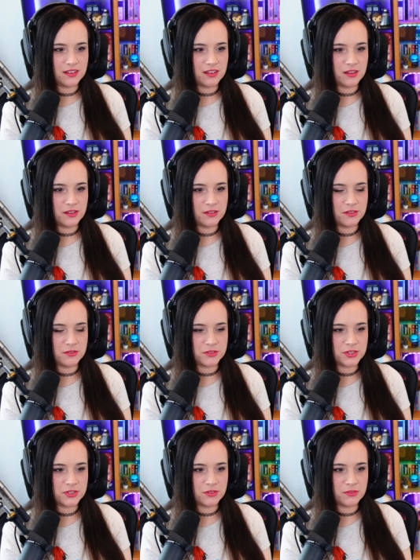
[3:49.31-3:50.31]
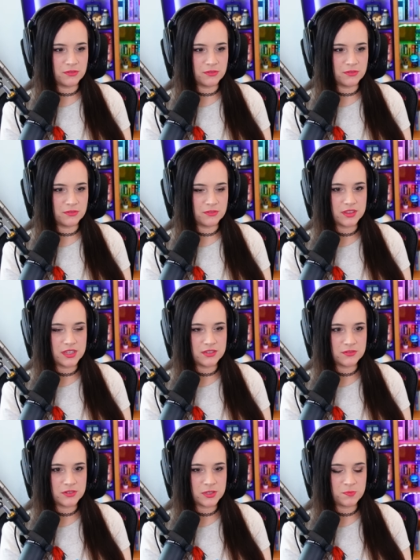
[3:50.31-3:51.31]
Oh, so these
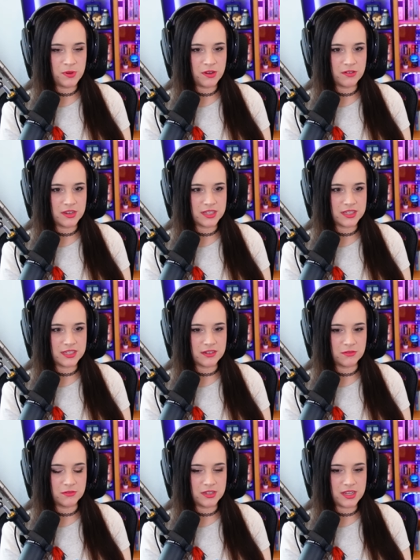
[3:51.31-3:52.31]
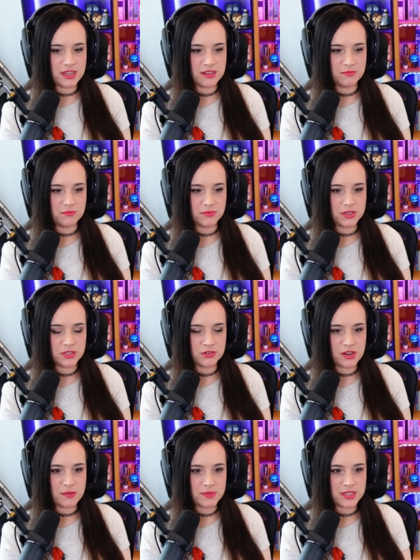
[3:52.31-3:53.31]
are spirits, and only what's her
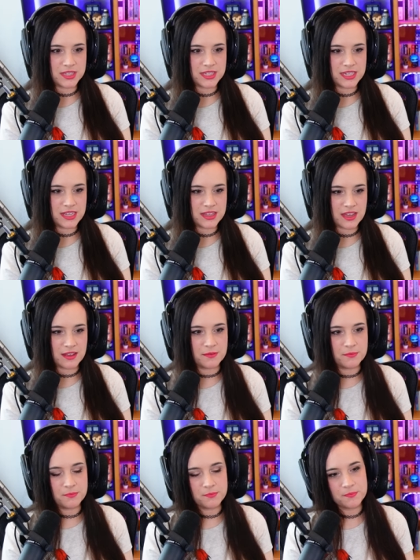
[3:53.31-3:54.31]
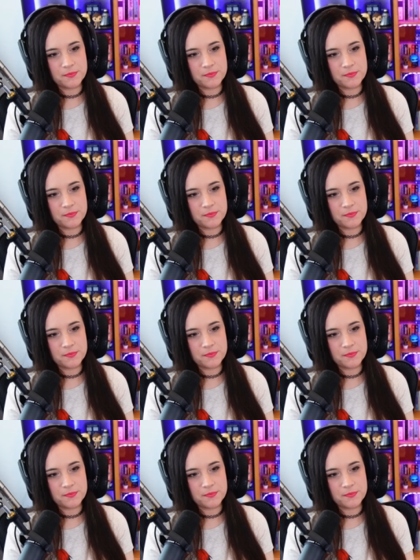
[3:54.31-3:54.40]
name can see them.